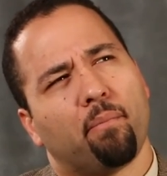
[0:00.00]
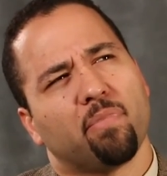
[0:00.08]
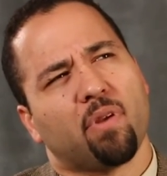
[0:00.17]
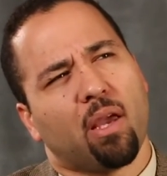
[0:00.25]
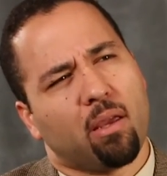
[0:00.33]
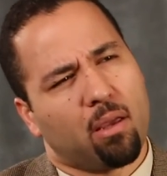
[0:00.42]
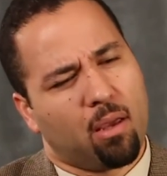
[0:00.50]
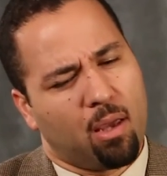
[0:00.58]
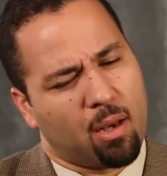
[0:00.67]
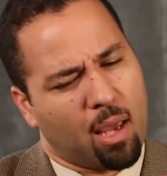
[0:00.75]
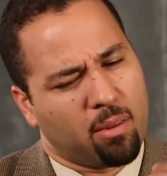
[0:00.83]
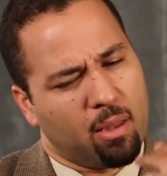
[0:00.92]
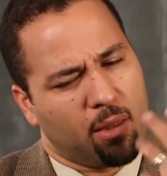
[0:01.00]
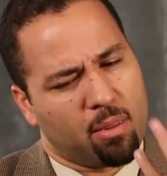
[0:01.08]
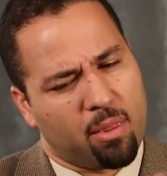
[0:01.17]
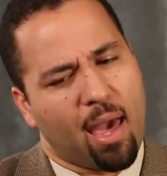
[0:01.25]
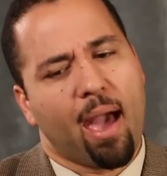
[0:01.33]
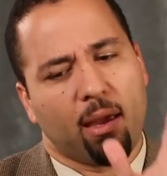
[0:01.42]
take, and I think
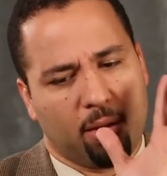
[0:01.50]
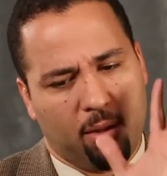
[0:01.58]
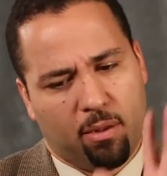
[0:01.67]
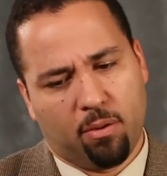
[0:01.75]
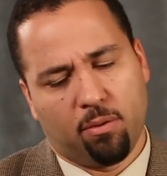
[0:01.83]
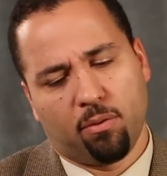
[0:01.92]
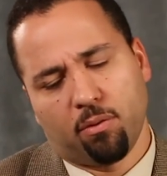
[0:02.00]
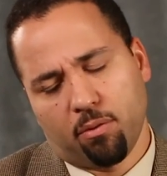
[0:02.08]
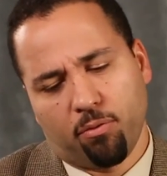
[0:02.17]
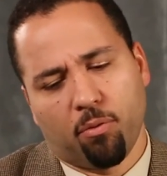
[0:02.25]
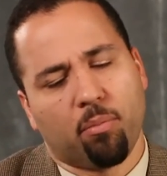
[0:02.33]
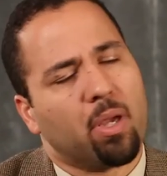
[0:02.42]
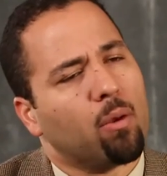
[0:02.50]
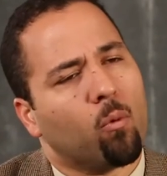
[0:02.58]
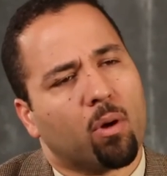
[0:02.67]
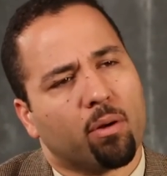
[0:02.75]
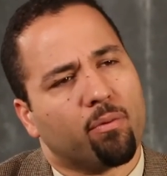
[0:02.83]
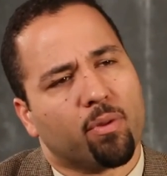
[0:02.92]
that is, for me,
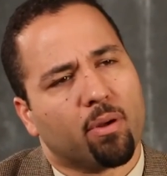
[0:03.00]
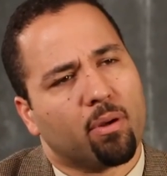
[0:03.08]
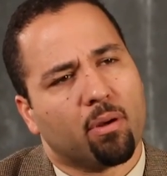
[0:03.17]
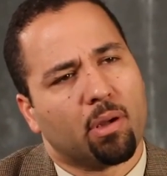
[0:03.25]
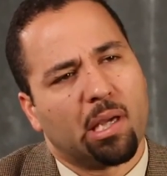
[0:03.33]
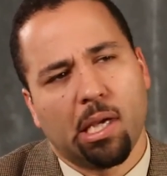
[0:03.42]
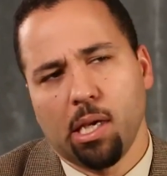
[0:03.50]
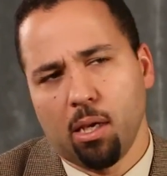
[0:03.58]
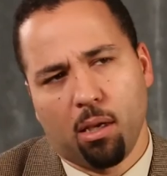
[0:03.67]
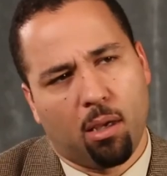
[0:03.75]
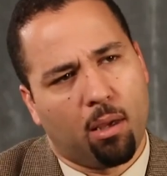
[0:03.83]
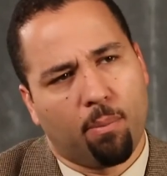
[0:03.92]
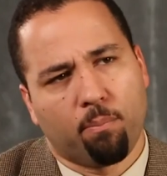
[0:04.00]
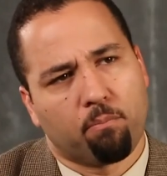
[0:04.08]
one of the key